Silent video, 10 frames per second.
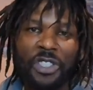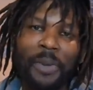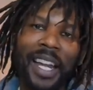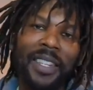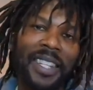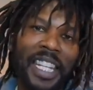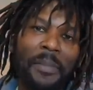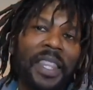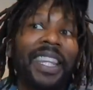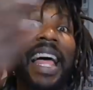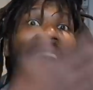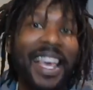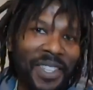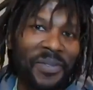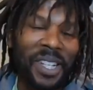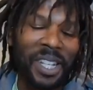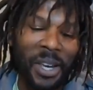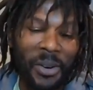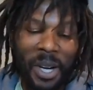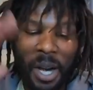You might have seen him in the last
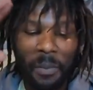video,